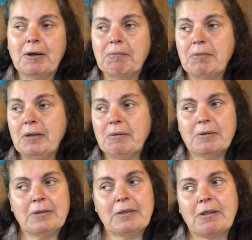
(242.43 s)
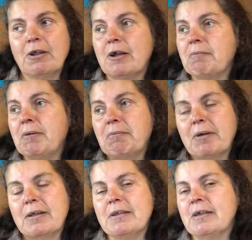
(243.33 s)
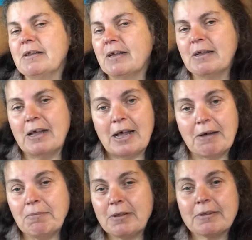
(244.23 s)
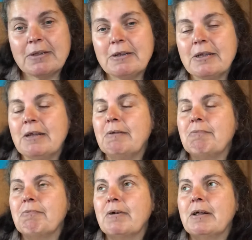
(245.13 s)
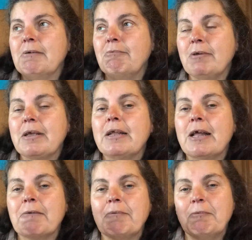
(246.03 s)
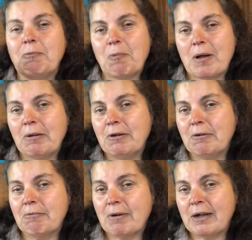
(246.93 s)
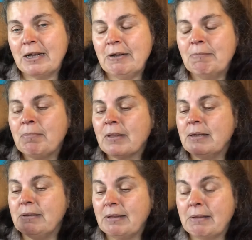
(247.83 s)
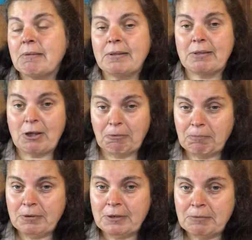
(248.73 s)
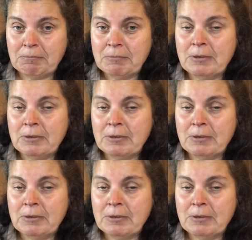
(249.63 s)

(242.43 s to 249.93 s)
I mean, there's a lot of people out there that are missing, and if we can help in one little way, and if this is helping them,